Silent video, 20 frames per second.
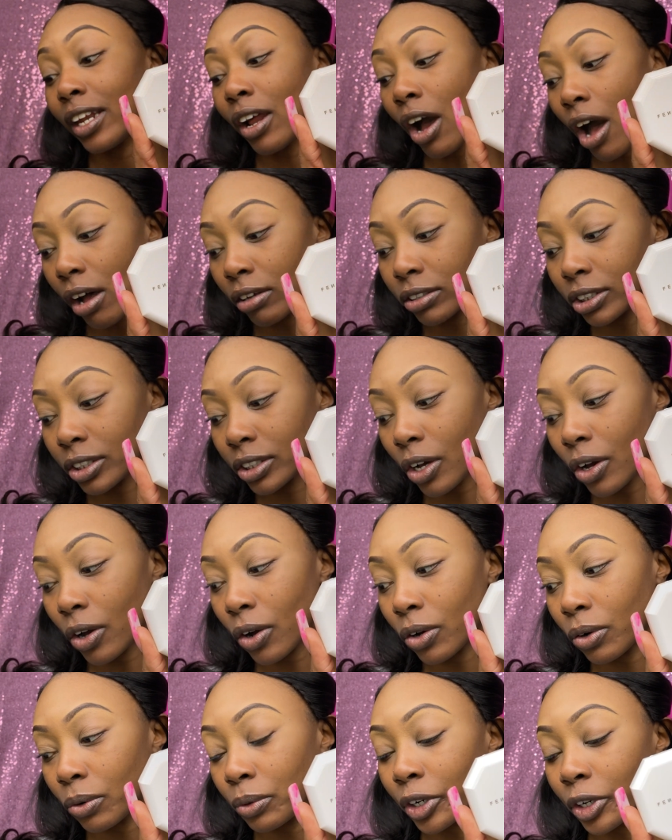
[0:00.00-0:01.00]

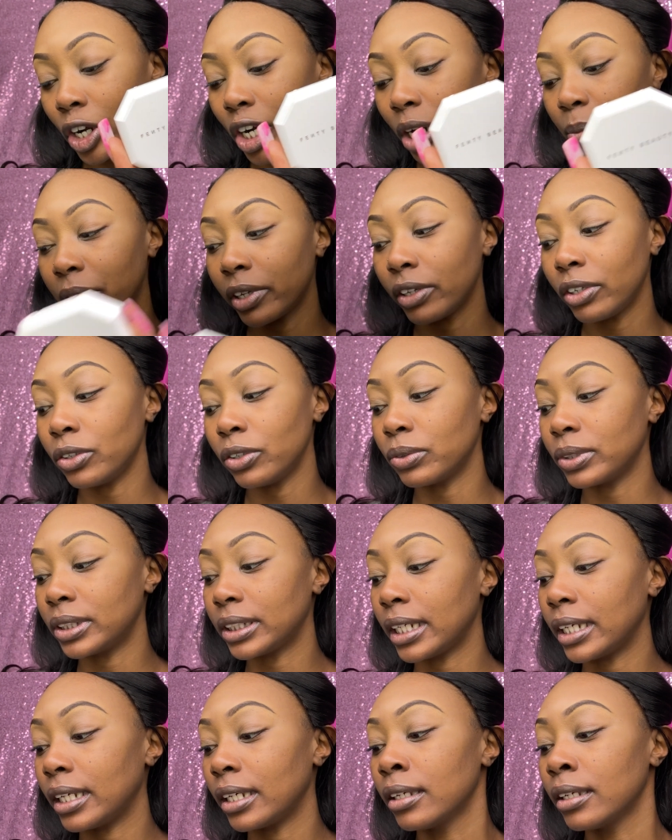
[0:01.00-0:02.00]
also we're going to be
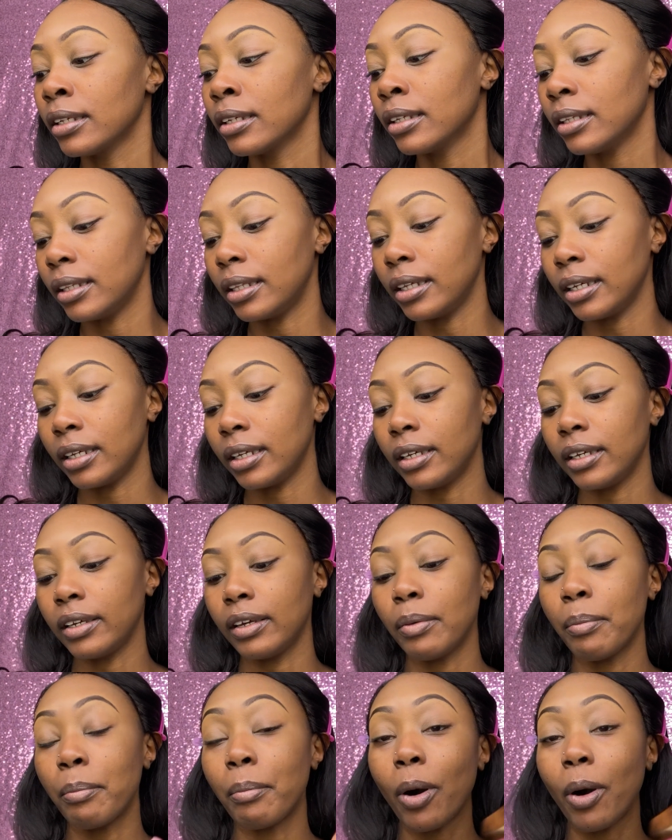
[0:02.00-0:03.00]
using
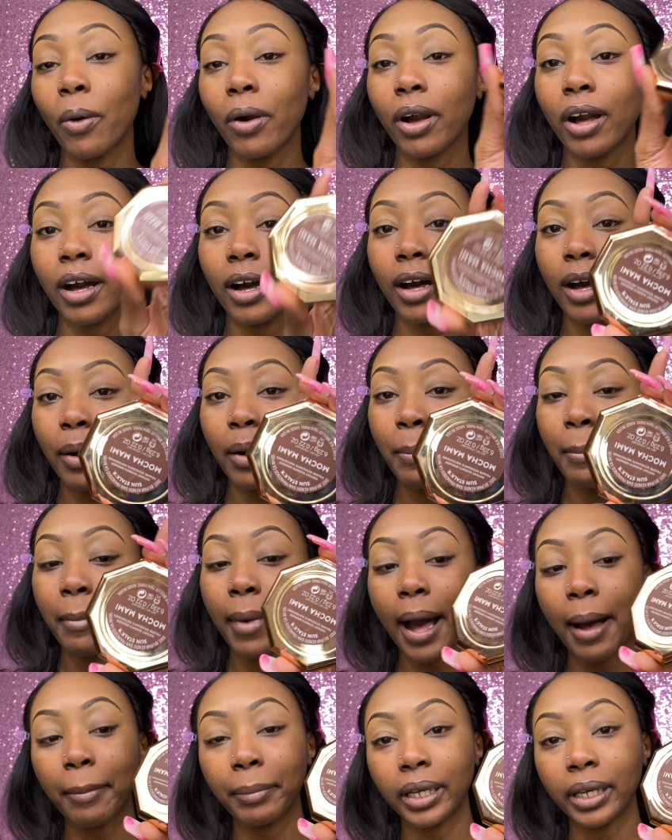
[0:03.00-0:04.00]
the Mocha
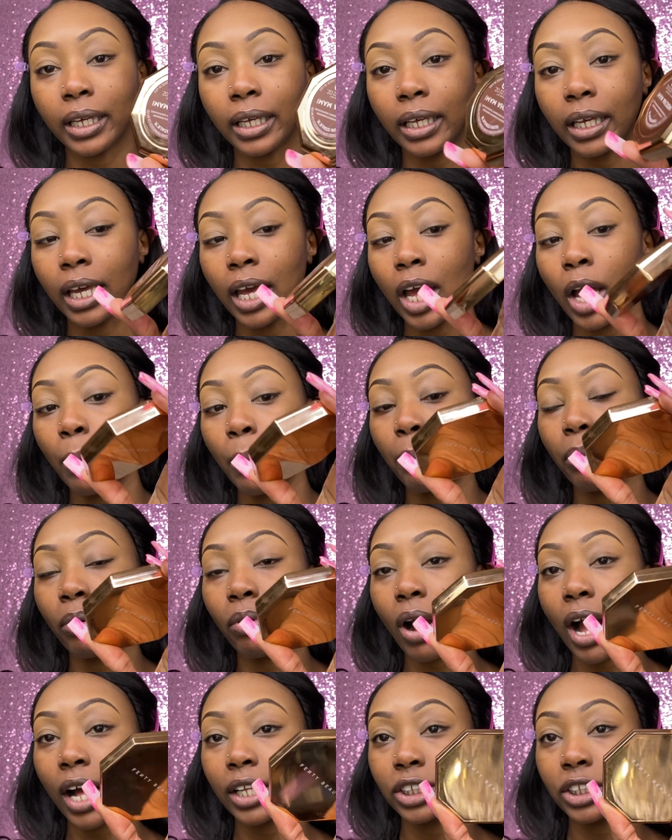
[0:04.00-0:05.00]
Mami
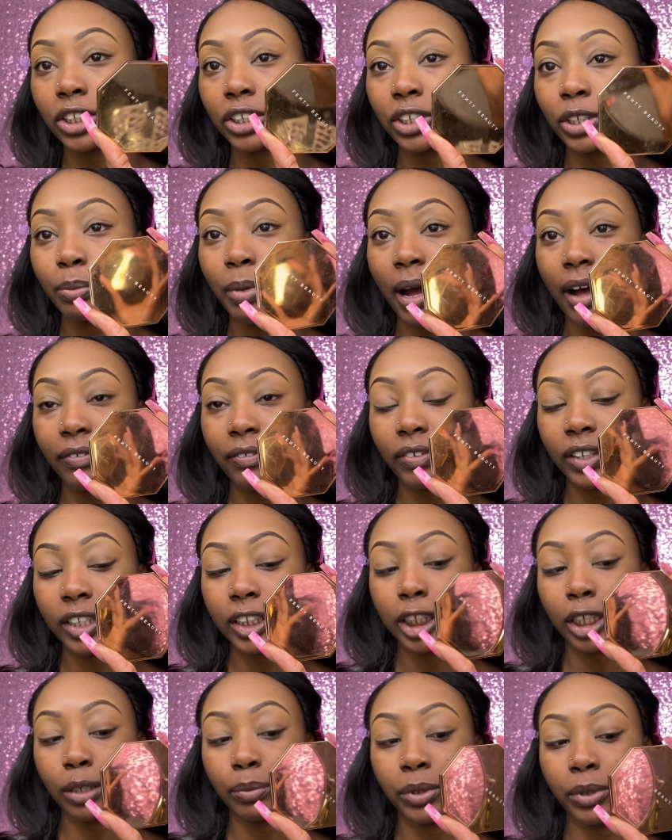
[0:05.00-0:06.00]
Bronzer by
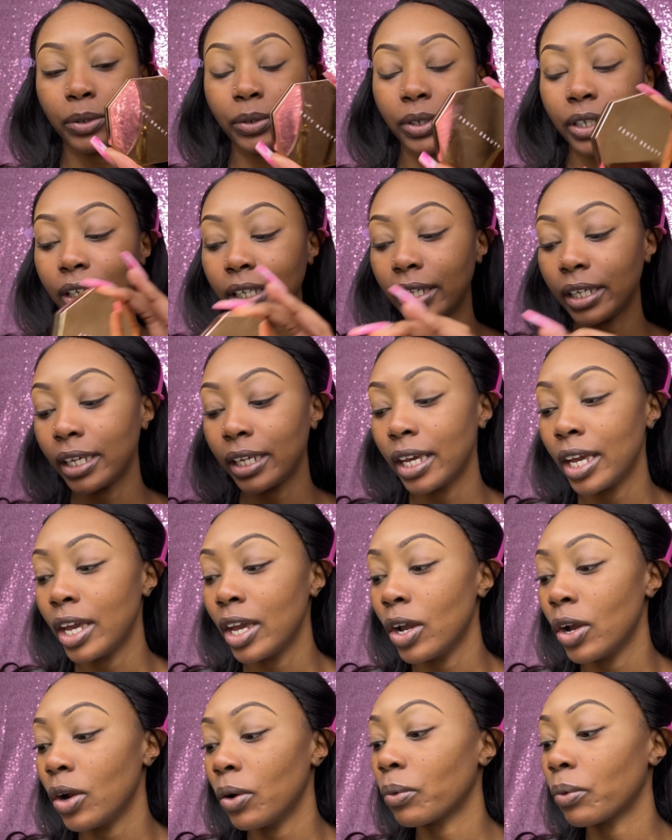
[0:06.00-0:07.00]
Fenty Beauty.
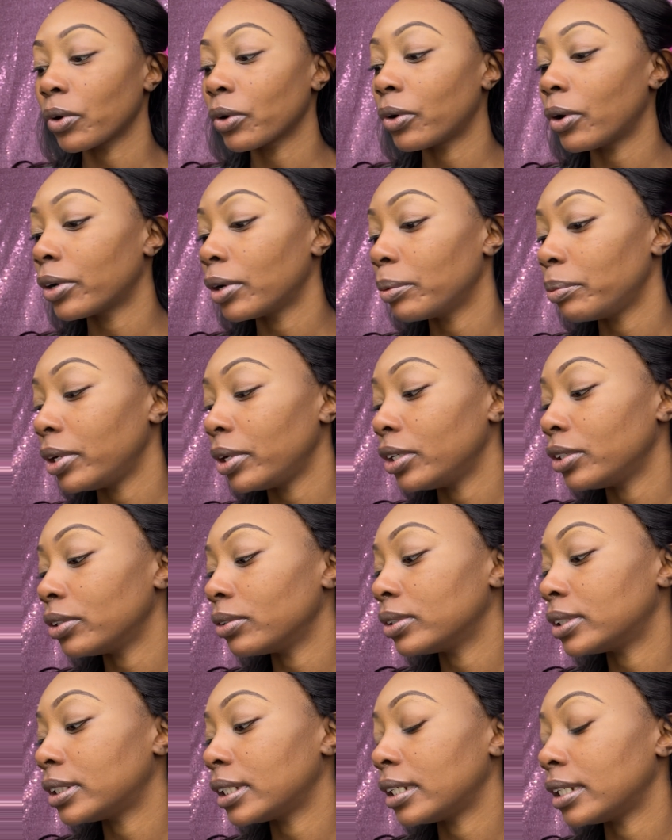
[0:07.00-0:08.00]
We're going to be
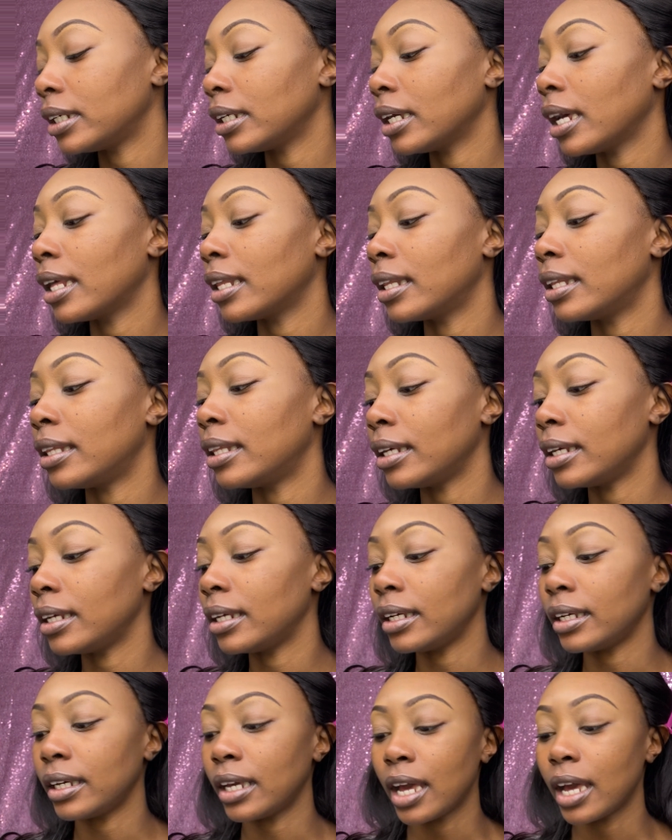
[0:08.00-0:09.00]
using
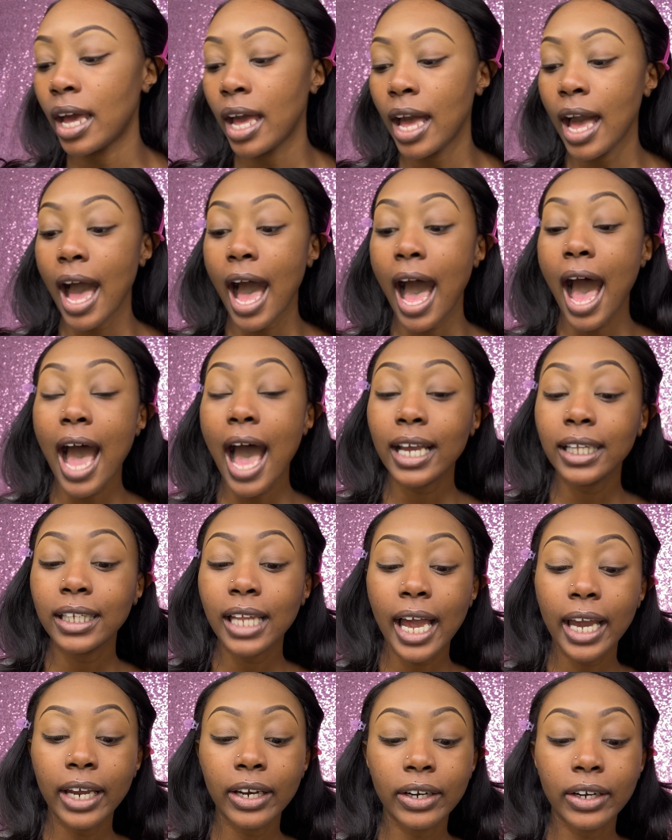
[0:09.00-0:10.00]
the
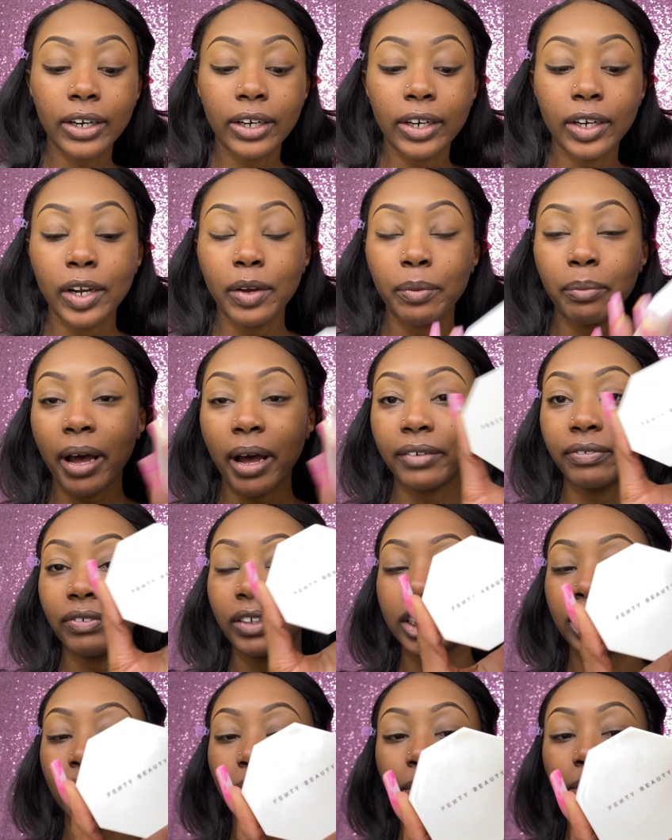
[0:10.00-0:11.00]
highlighter by
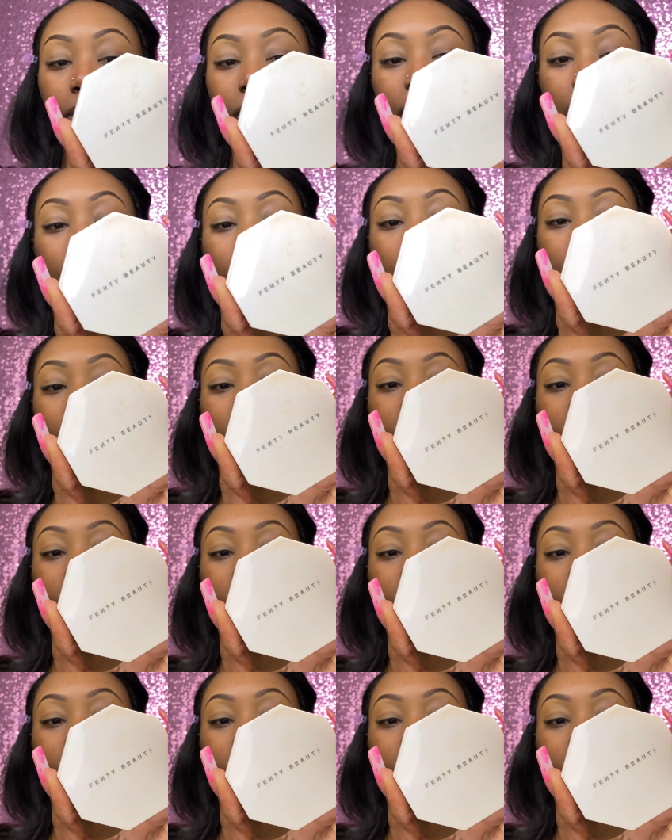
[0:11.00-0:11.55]
Fenty Beauty. This